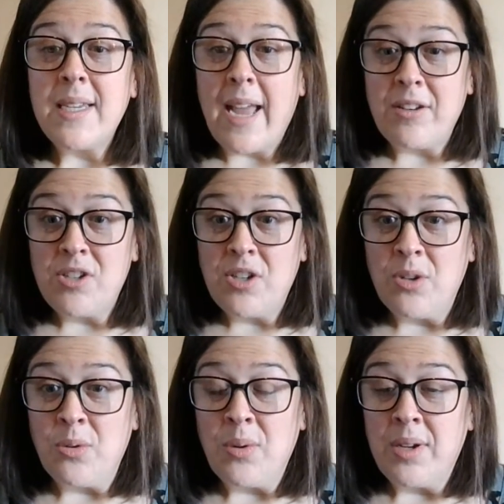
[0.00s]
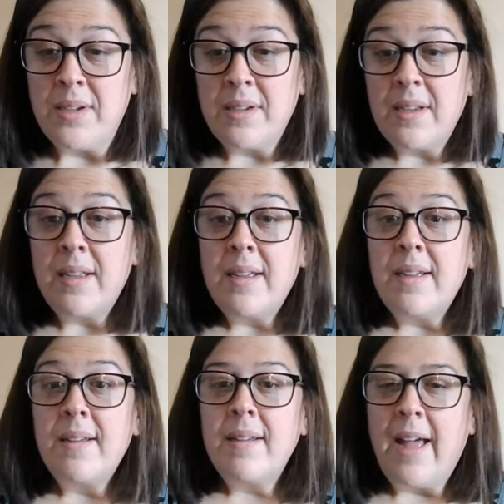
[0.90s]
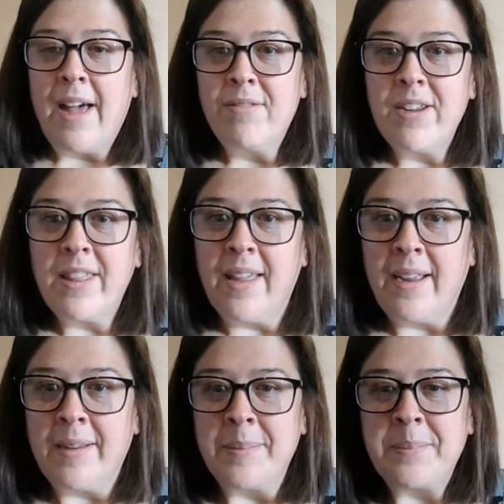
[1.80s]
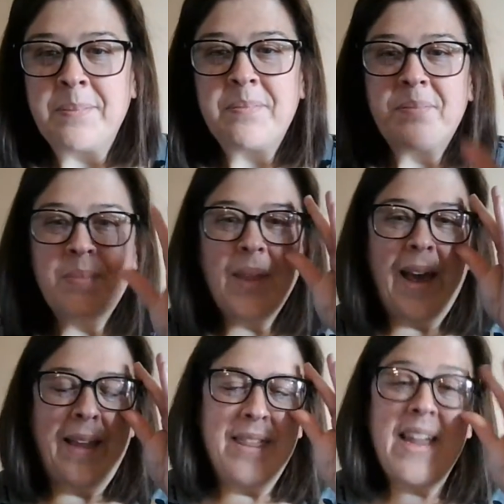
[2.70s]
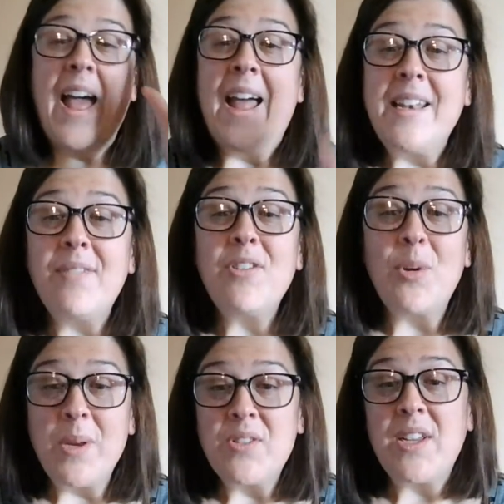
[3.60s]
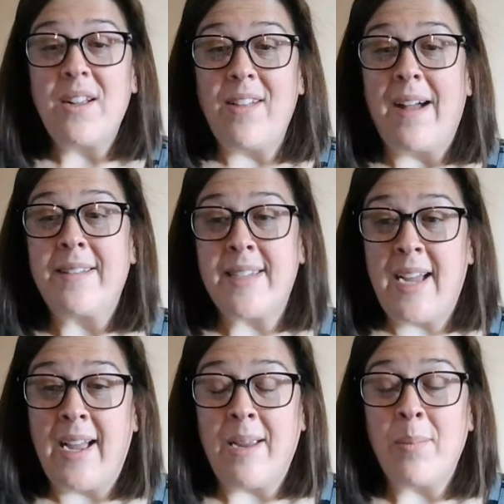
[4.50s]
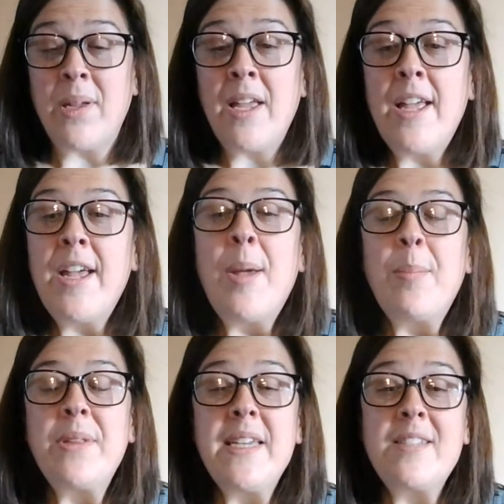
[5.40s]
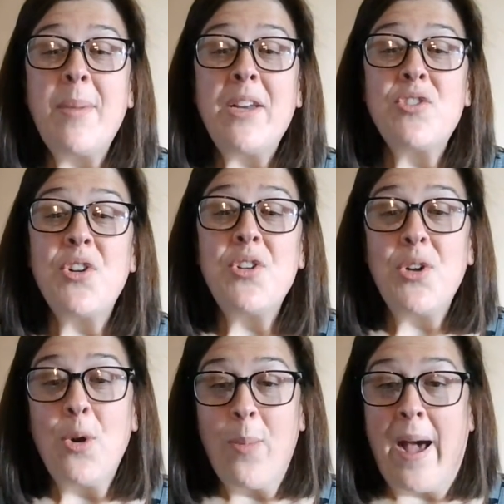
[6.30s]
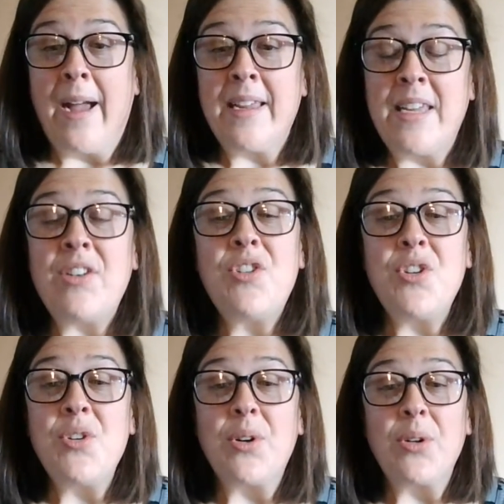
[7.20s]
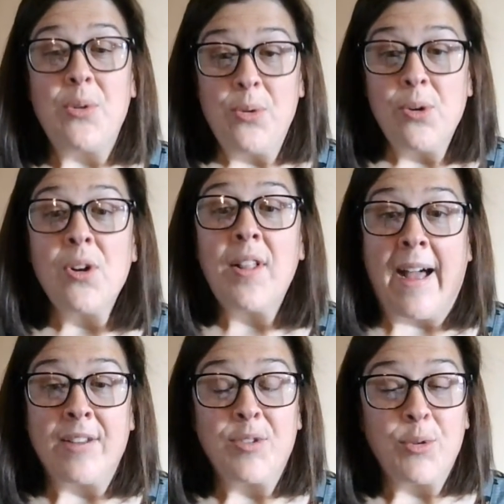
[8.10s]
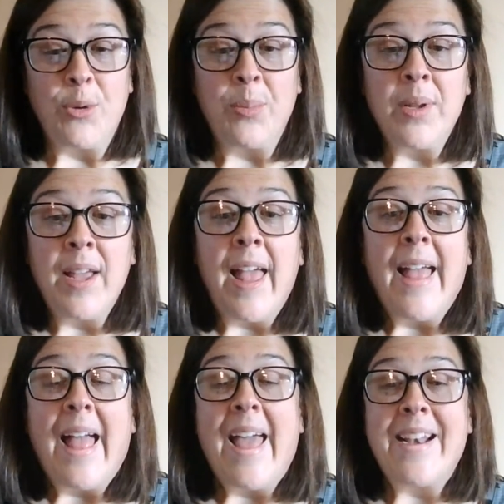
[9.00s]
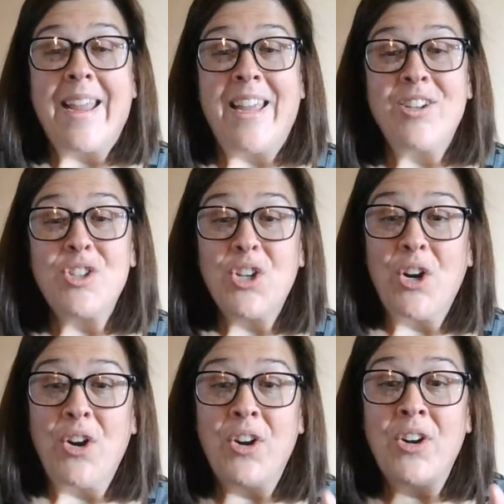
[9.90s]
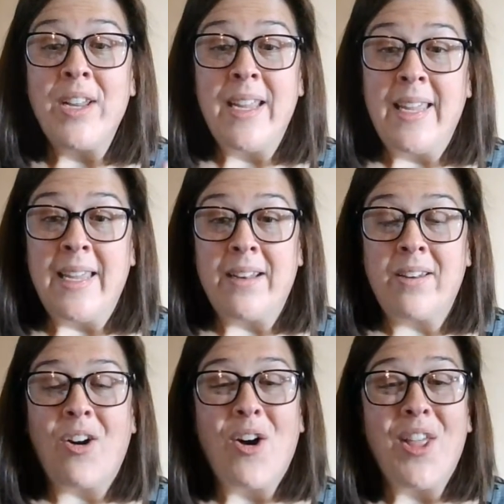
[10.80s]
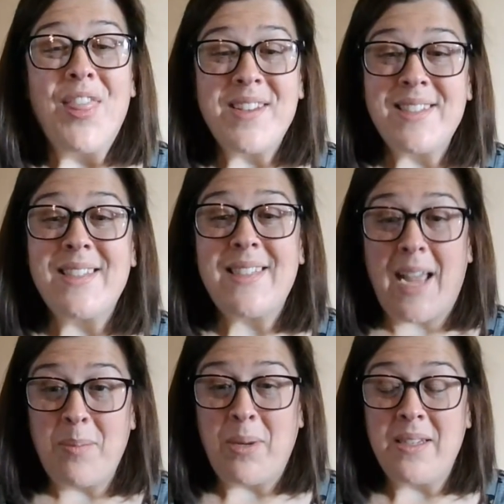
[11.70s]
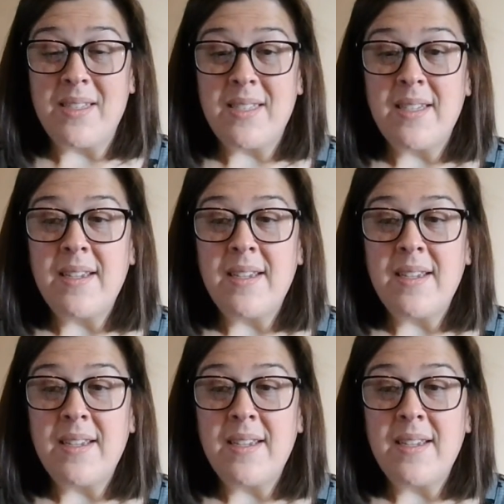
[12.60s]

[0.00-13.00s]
to get to everything, at the end of your music class time, please make sure you go back into your Google Classroom and hit Turn In on this assignment.